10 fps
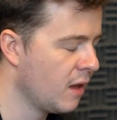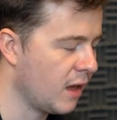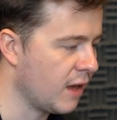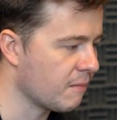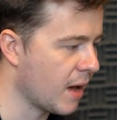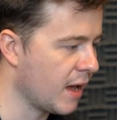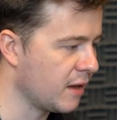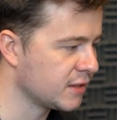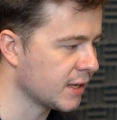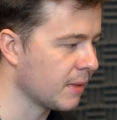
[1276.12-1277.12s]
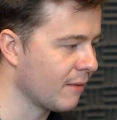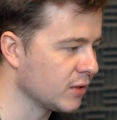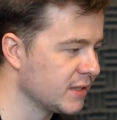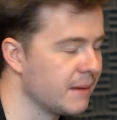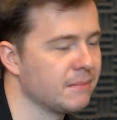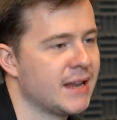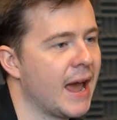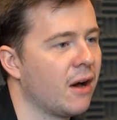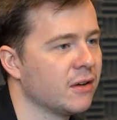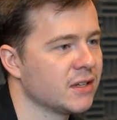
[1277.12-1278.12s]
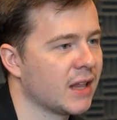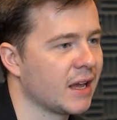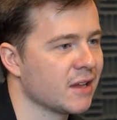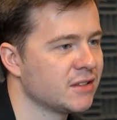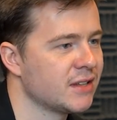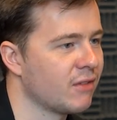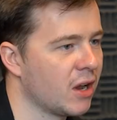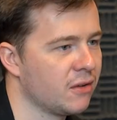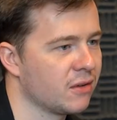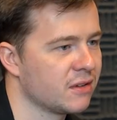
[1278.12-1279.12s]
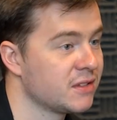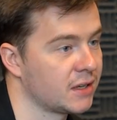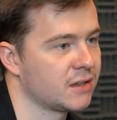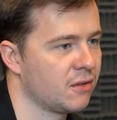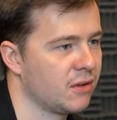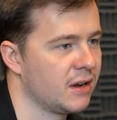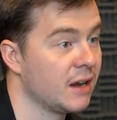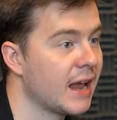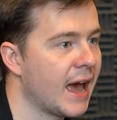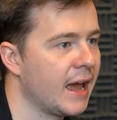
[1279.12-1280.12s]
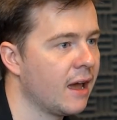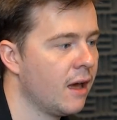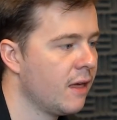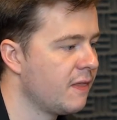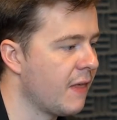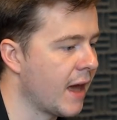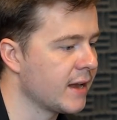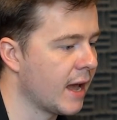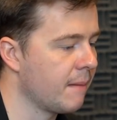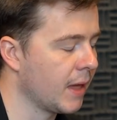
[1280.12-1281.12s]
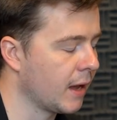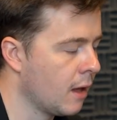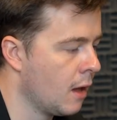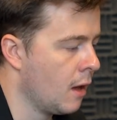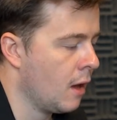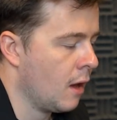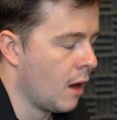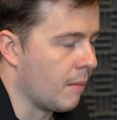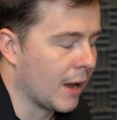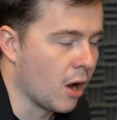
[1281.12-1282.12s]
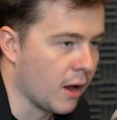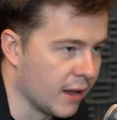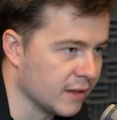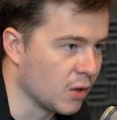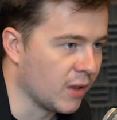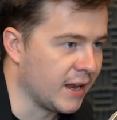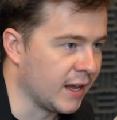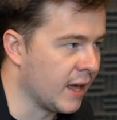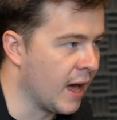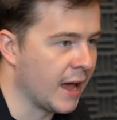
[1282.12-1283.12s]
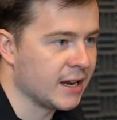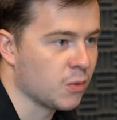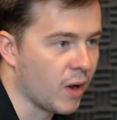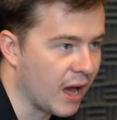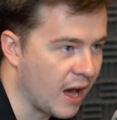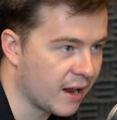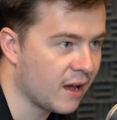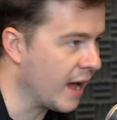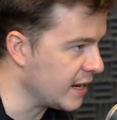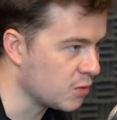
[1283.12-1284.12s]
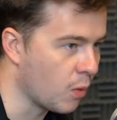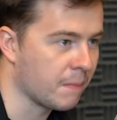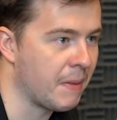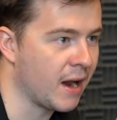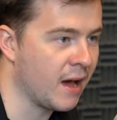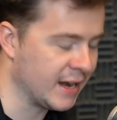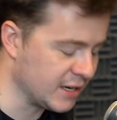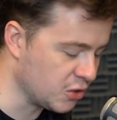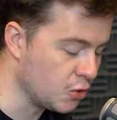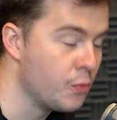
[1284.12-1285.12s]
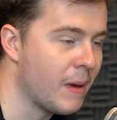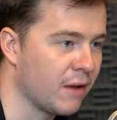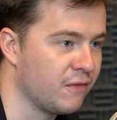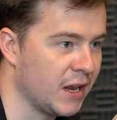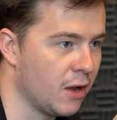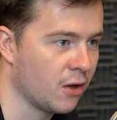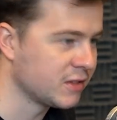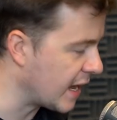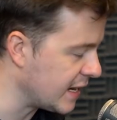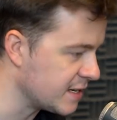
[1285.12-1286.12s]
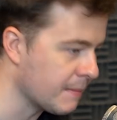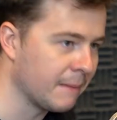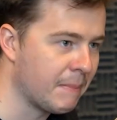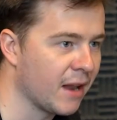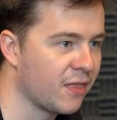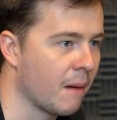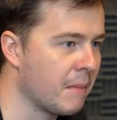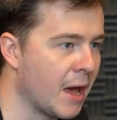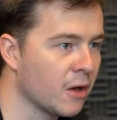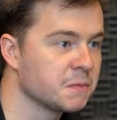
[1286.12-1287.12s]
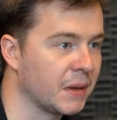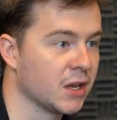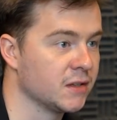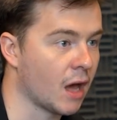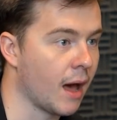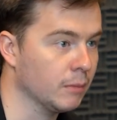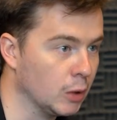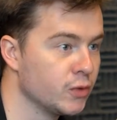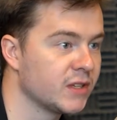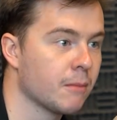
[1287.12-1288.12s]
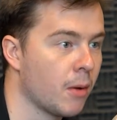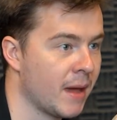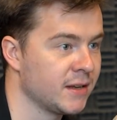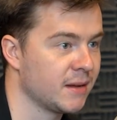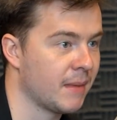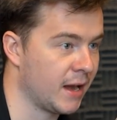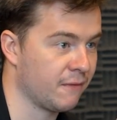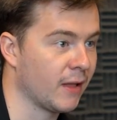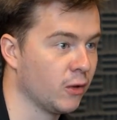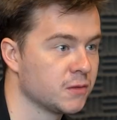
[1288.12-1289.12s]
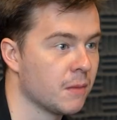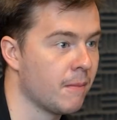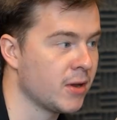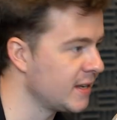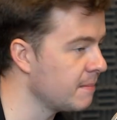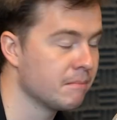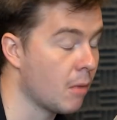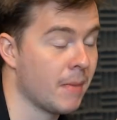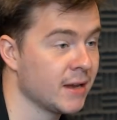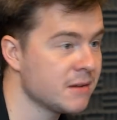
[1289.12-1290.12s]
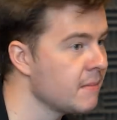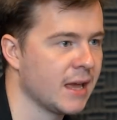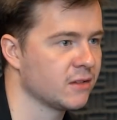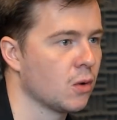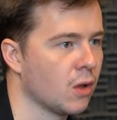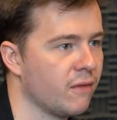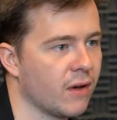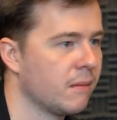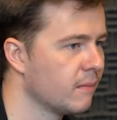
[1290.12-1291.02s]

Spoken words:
If my sub level dipped down to like 700, 600 in a day, then that day I'd be like, oh my God, it's all ending. I need to work harder. I need to work better. I need to do better videos. I need to make better thumbnails because I'm losing momentum. And if I lose momentum, it's all over.